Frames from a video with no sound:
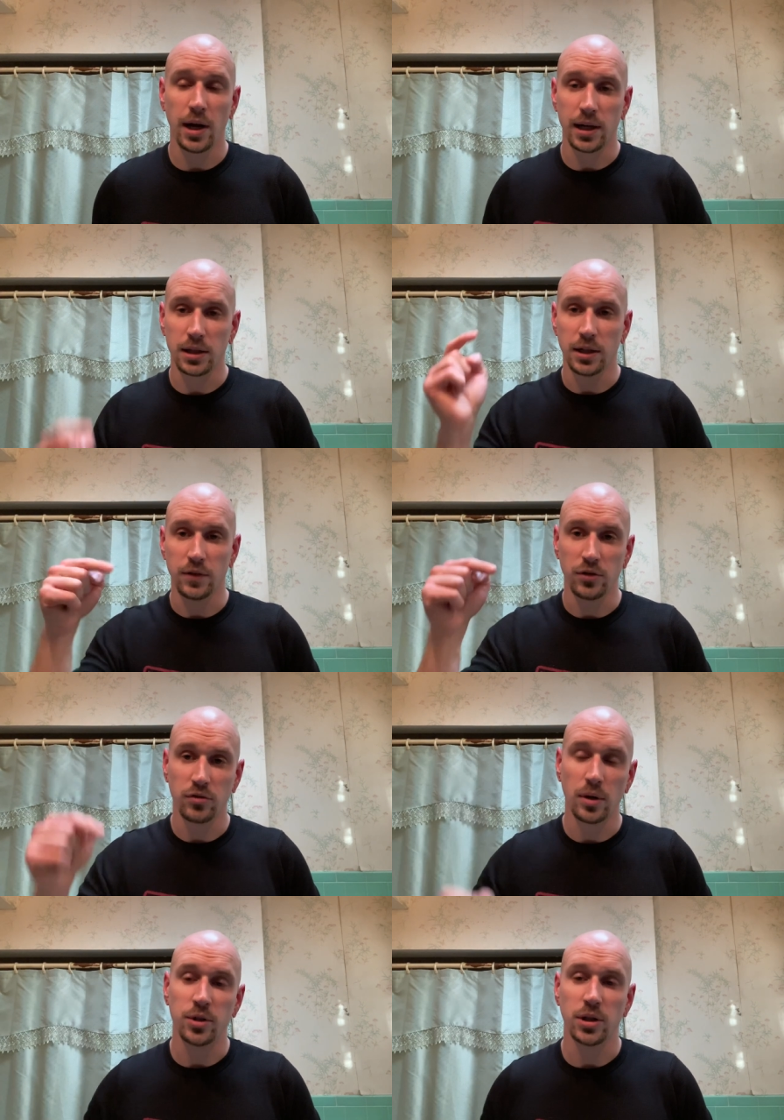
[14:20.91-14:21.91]
I can leave a
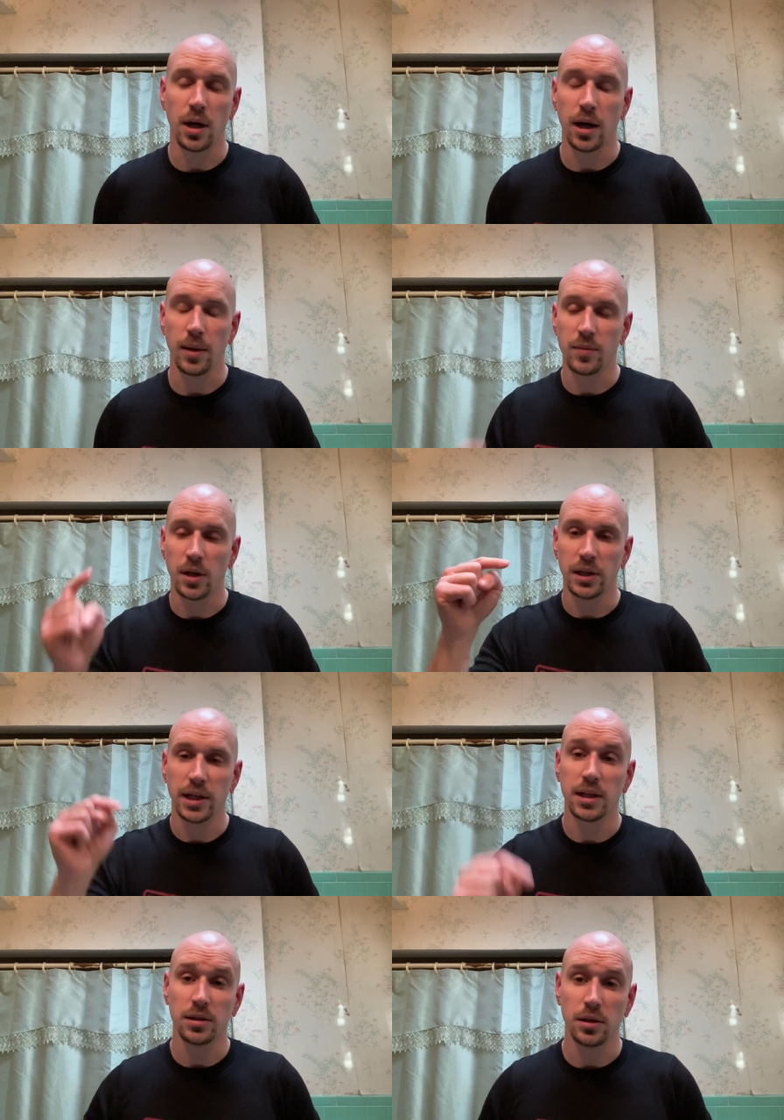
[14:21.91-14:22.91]
description, uh, a
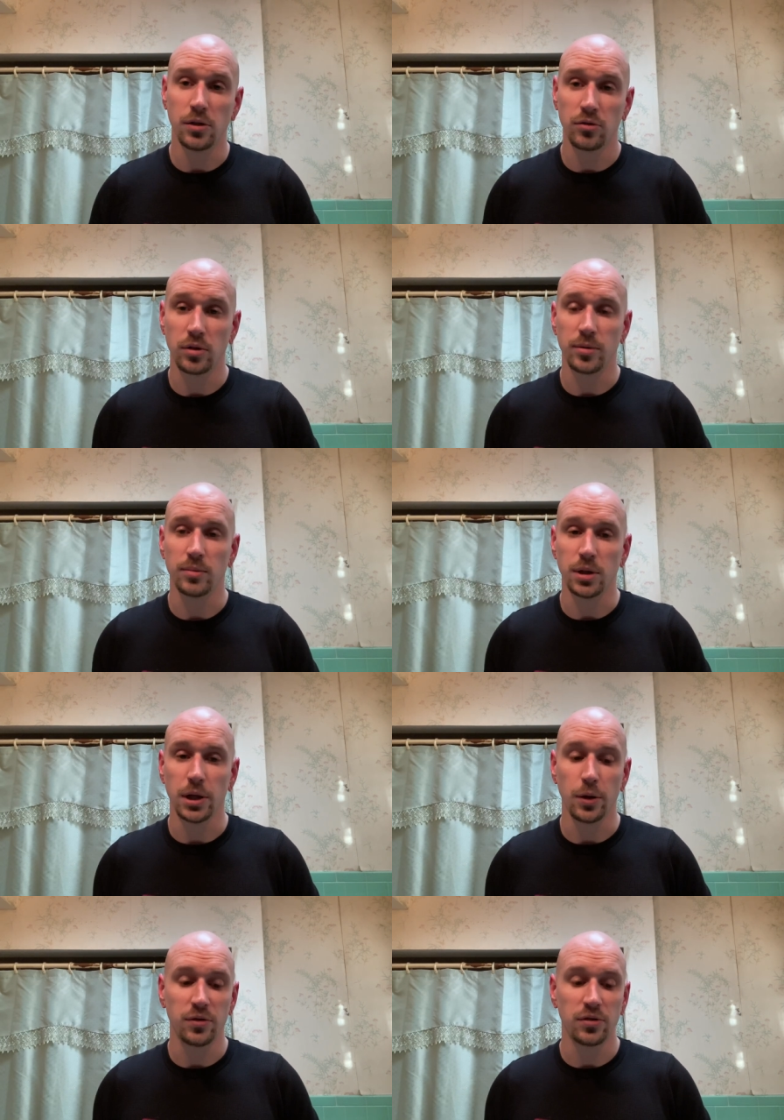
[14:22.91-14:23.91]
link in the description
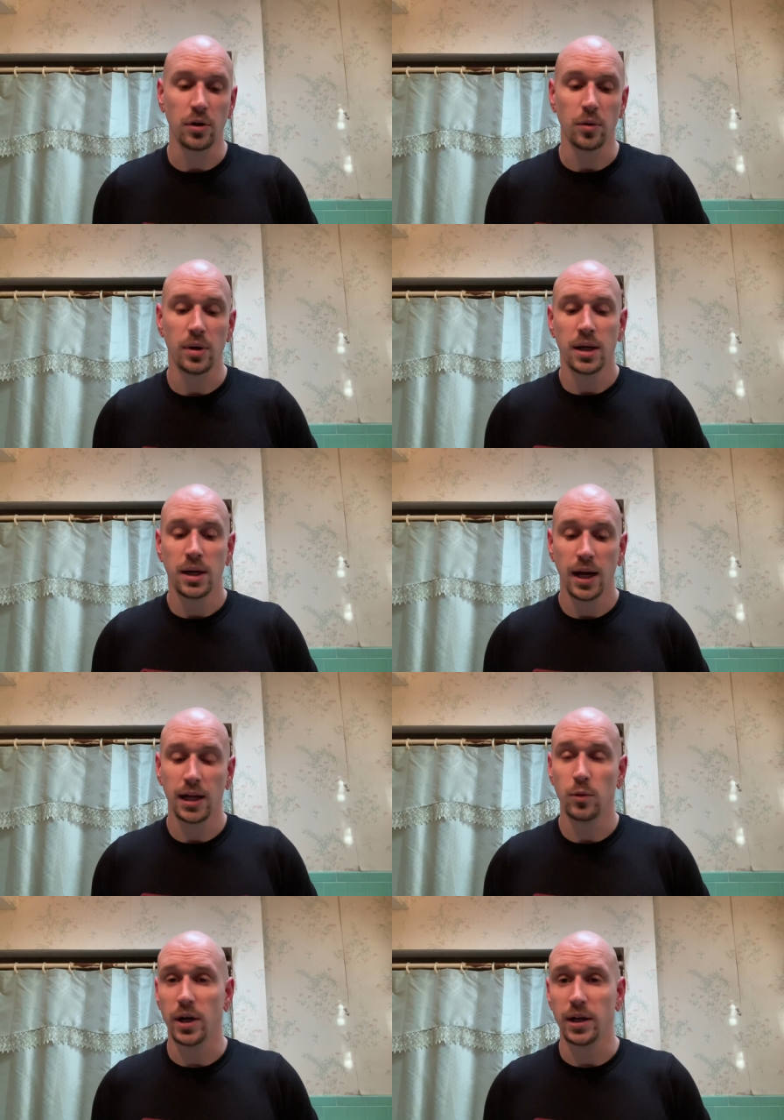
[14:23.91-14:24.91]
below. So
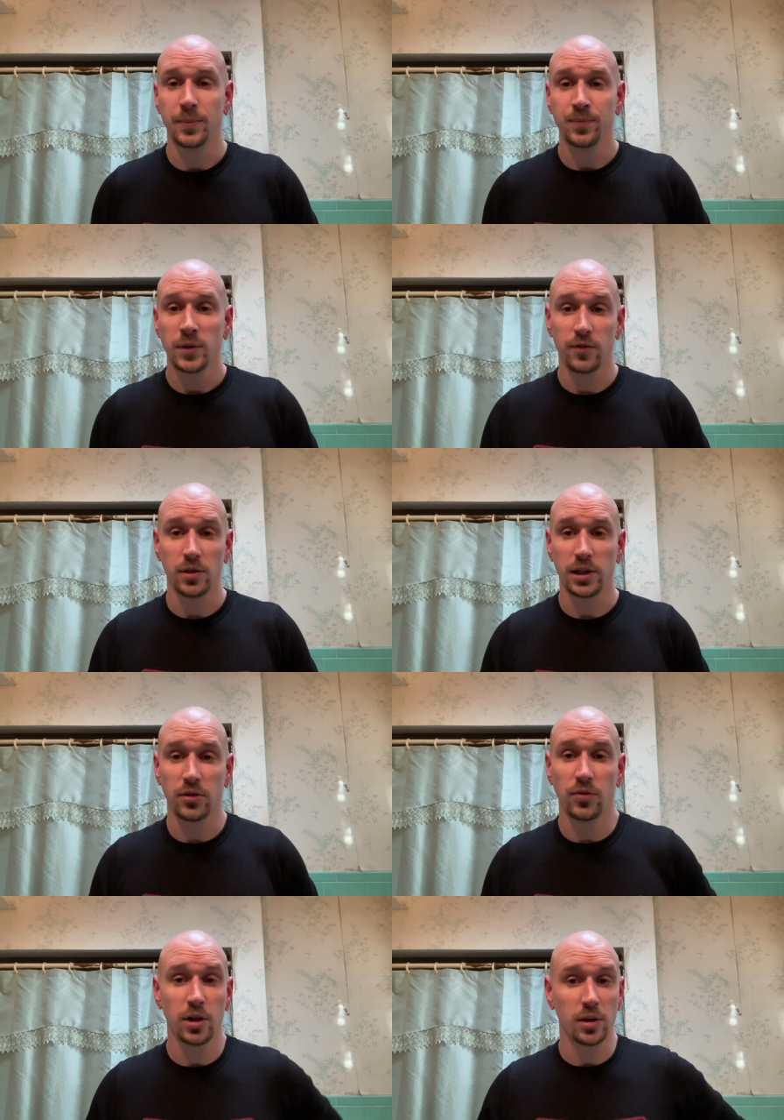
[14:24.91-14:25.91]
anyway, if you like this
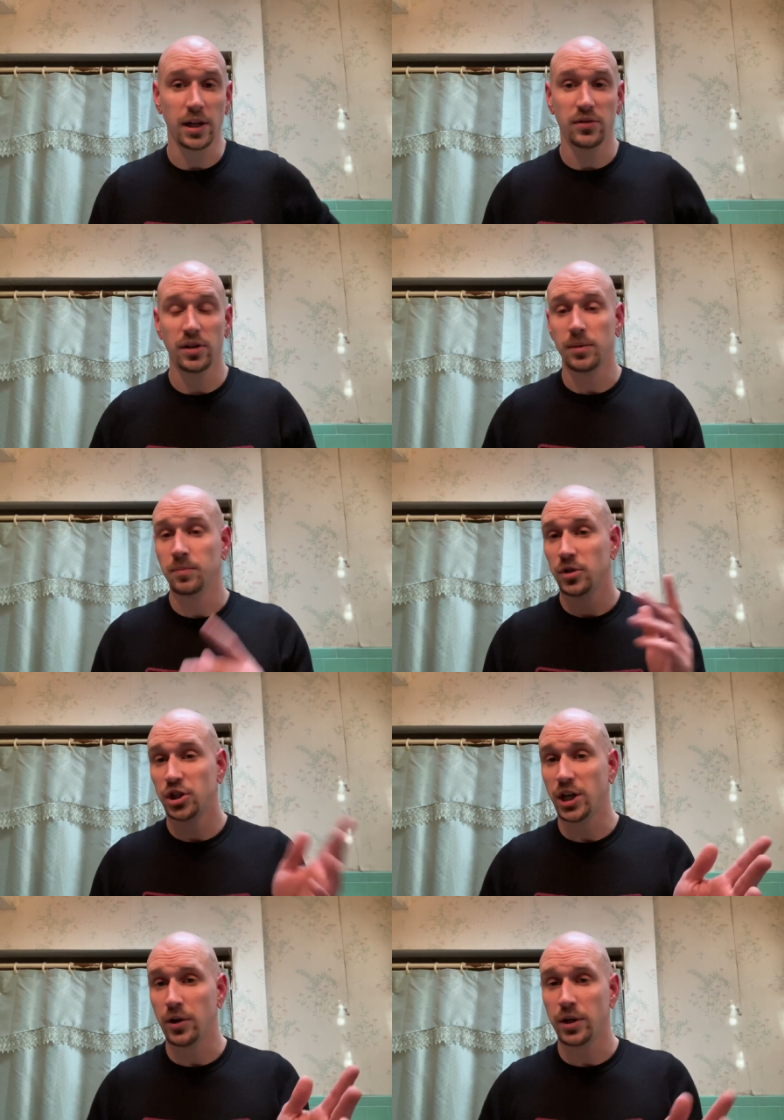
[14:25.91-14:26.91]
video, like I said,
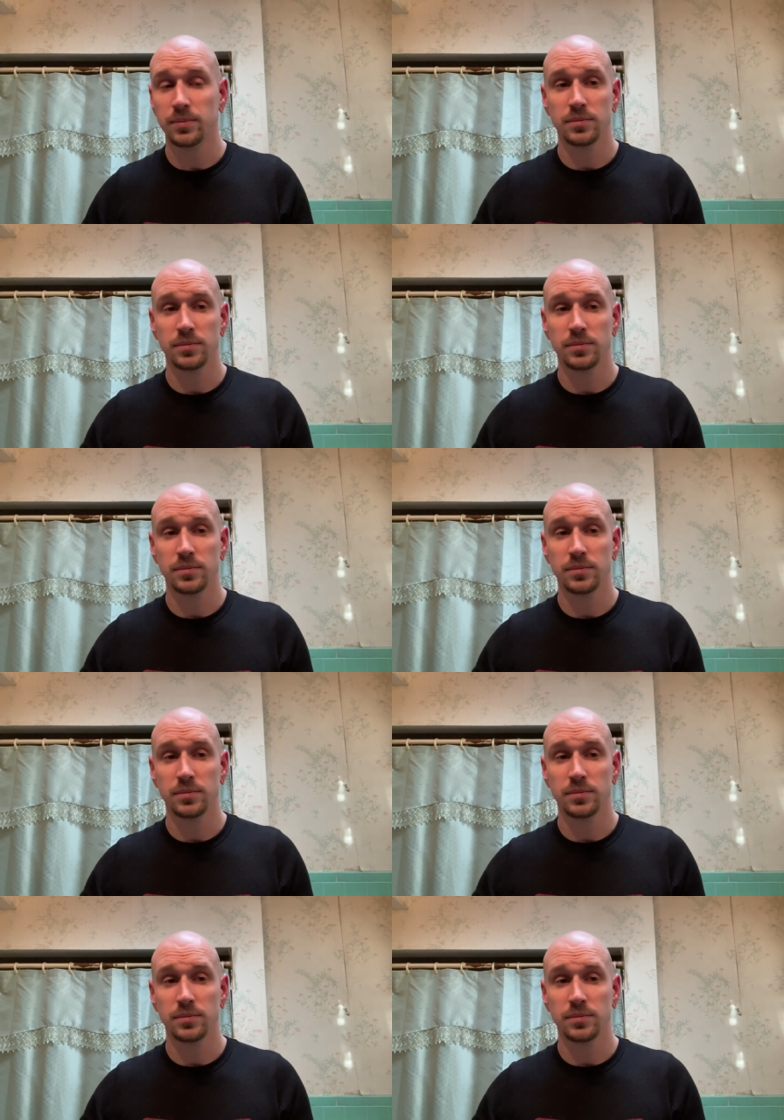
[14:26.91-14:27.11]
share it